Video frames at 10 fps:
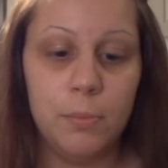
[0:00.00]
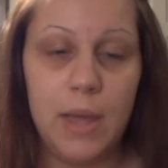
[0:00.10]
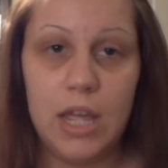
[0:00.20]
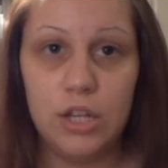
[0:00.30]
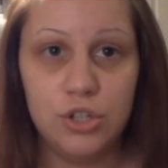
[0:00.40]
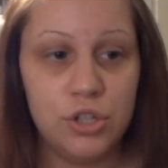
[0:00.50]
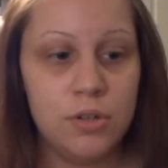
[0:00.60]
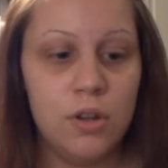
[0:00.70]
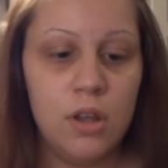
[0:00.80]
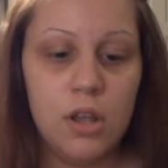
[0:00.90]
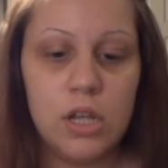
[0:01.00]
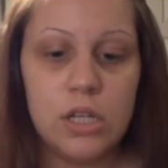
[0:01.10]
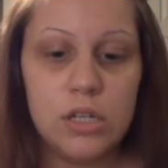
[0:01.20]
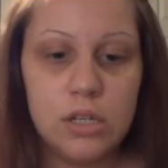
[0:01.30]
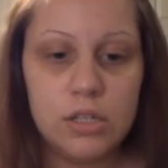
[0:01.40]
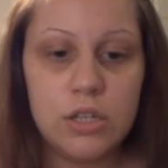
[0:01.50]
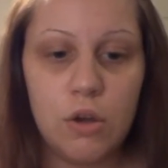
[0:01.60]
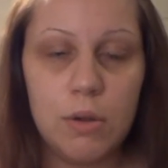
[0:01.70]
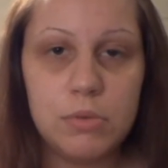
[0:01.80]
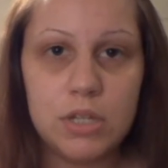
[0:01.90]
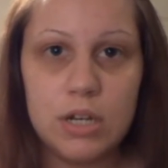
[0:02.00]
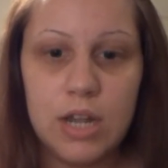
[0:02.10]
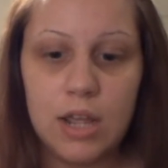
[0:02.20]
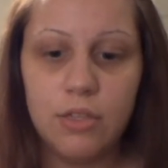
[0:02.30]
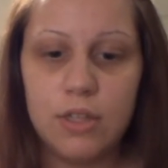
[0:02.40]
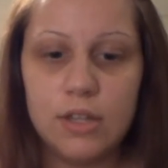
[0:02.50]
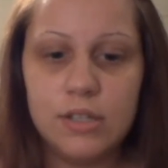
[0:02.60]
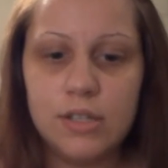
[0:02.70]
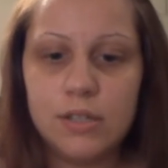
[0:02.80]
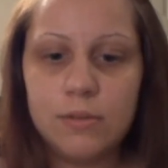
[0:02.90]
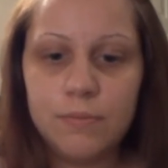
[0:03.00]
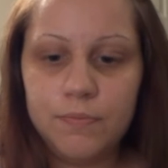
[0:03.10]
Beige. So I'm just going to take this,